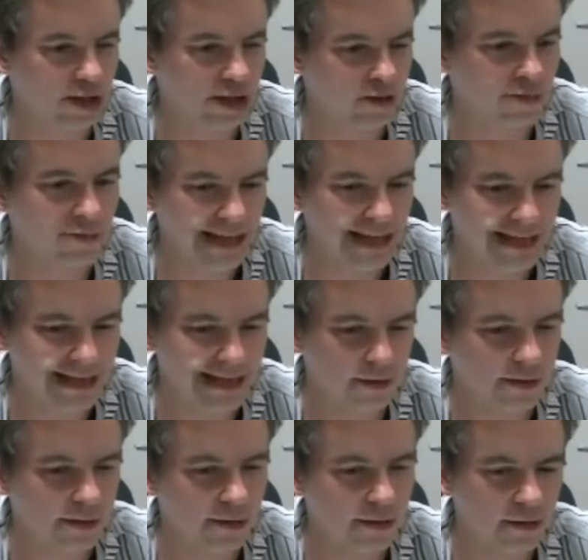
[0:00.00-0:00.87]
chess
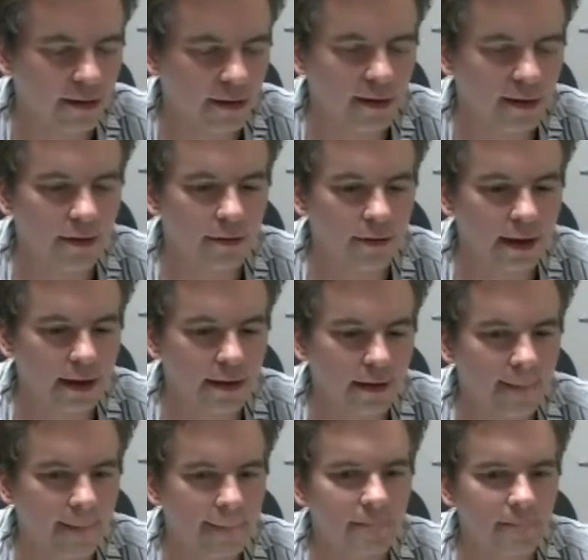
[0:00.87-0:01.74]
means,
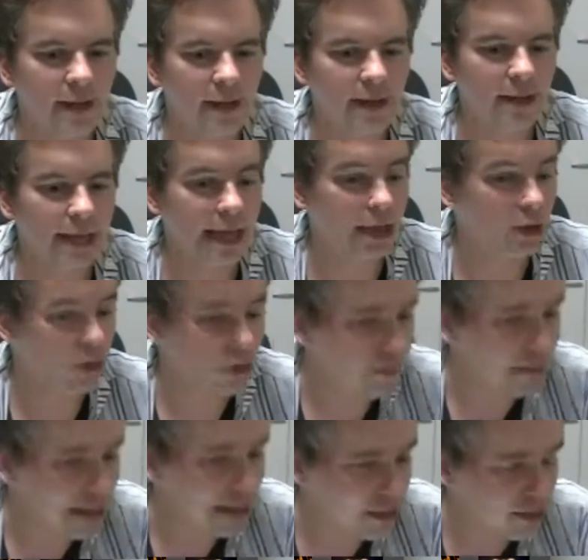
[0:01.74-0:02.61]
right? And it
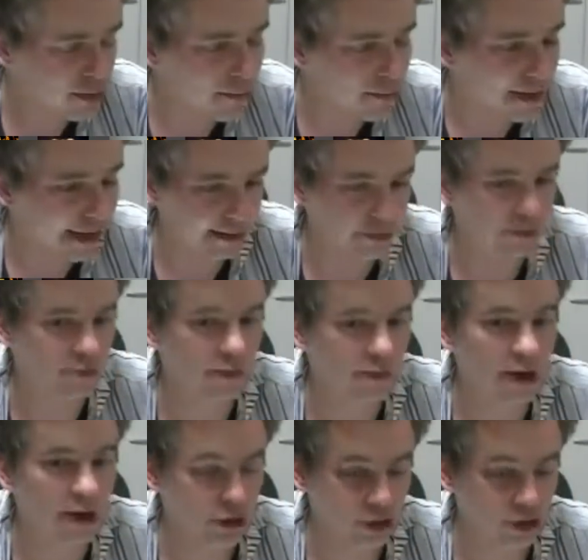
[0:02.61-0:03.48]
could mean they're bad at
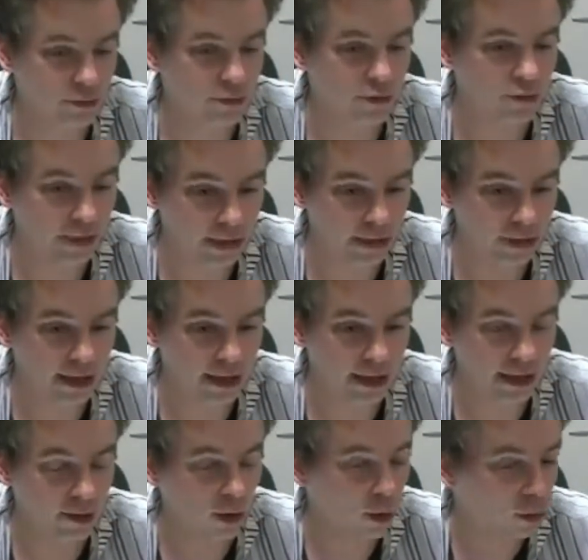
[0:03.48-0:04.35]

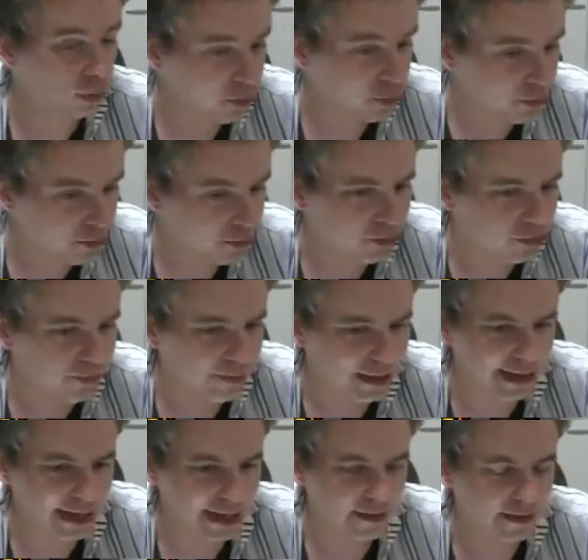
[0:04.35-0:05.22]
strategy. It also could
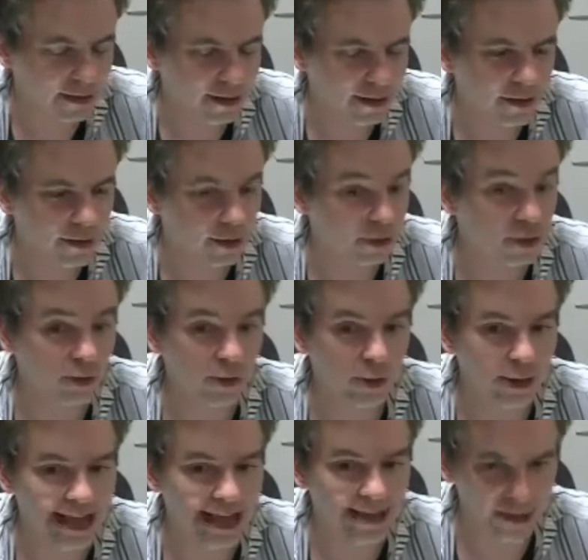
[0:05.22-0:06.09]
mean that
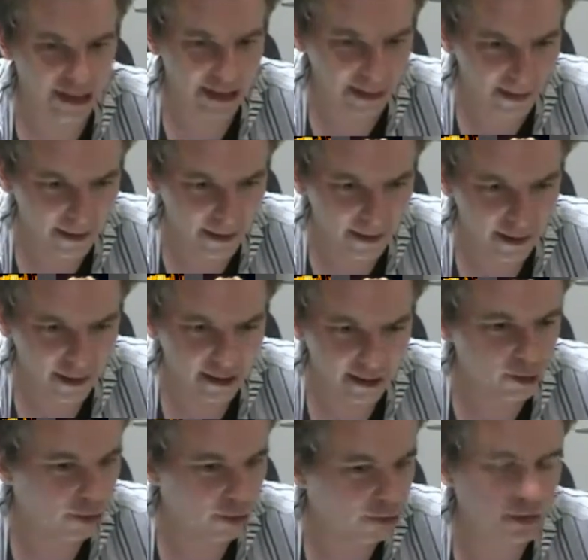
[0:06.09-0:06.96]
they're lazy.
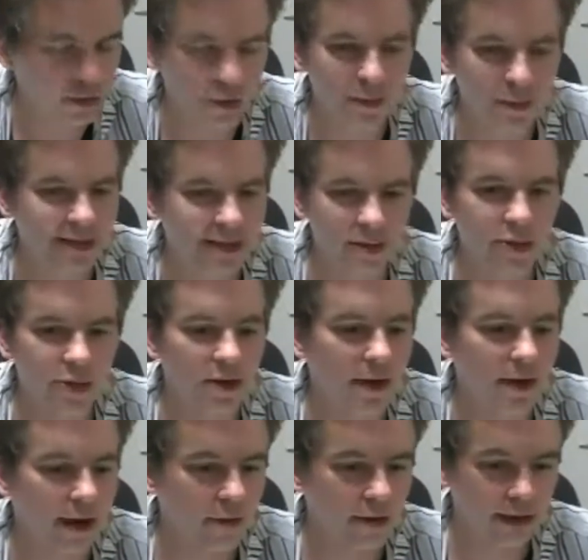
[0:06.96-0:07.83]
It also could mean that
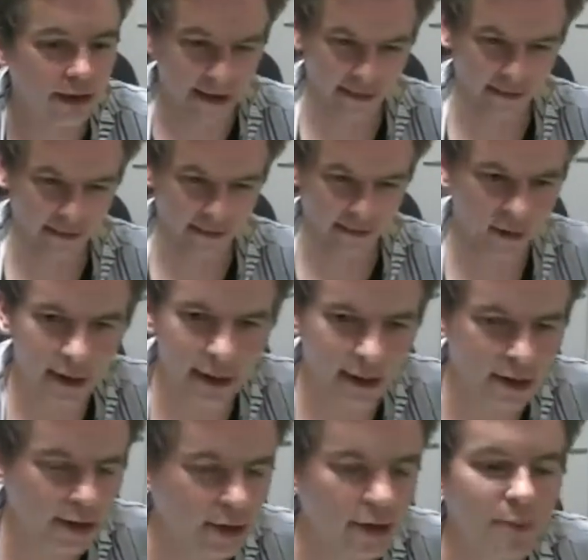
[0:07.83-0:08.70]
they're arrogant.
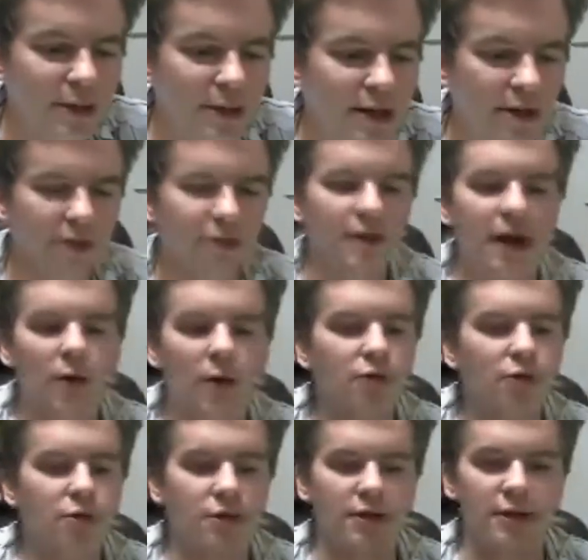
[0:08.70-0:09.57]
It could mean a
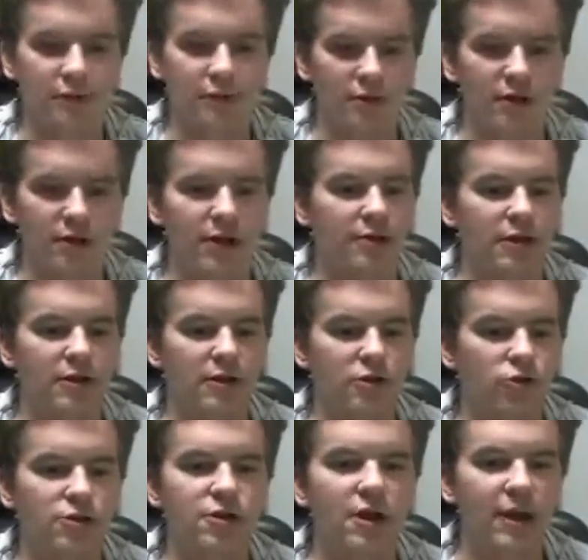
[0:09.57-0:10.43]
thousand different things
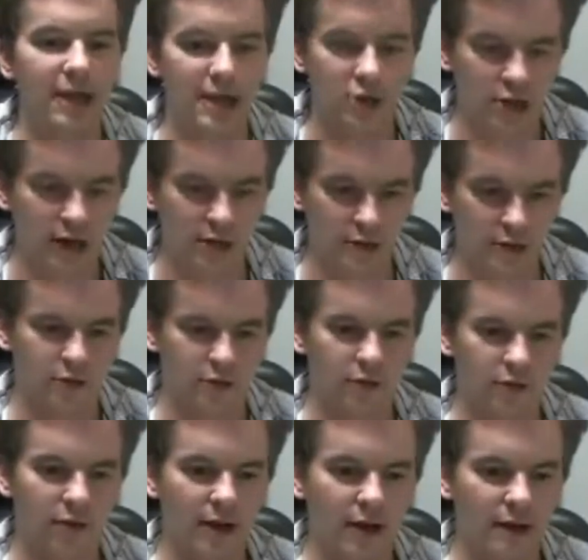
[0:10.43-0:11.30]
that you suck at
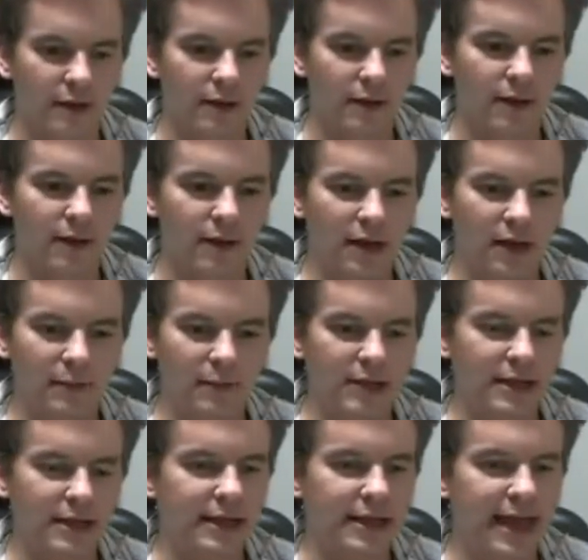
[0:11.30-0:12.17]
chess, right? I
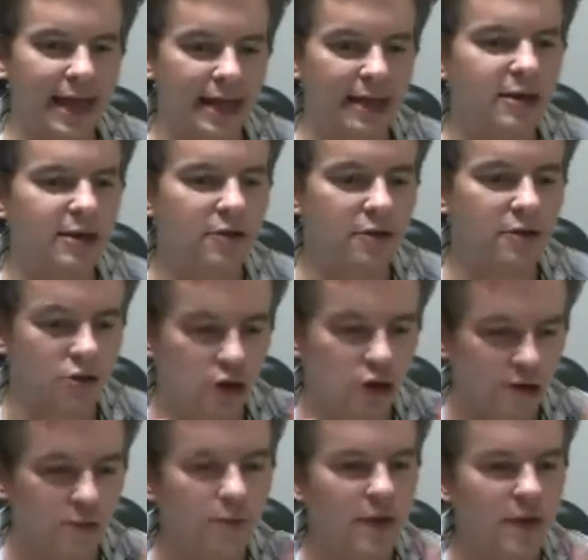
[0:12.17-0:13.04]
mean, it doesn't
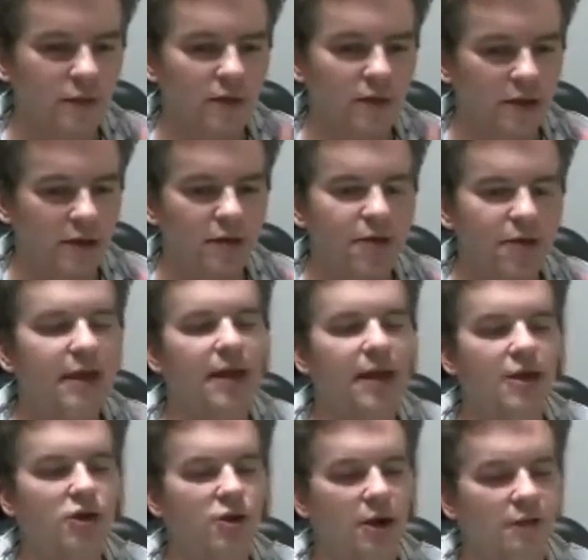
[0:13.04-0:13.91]
just mean one
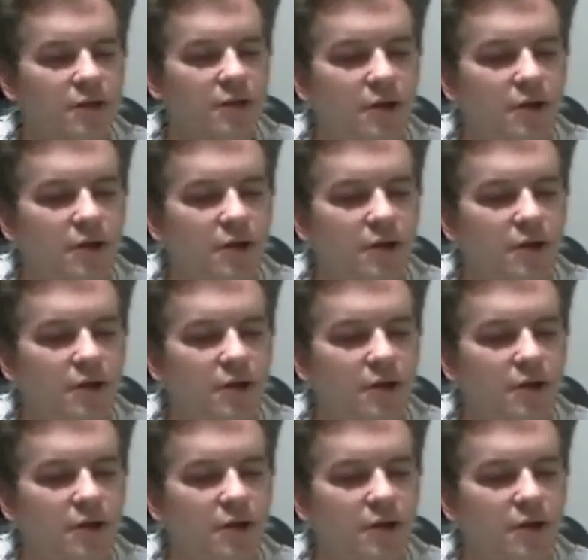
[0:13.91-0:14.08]
thing, and you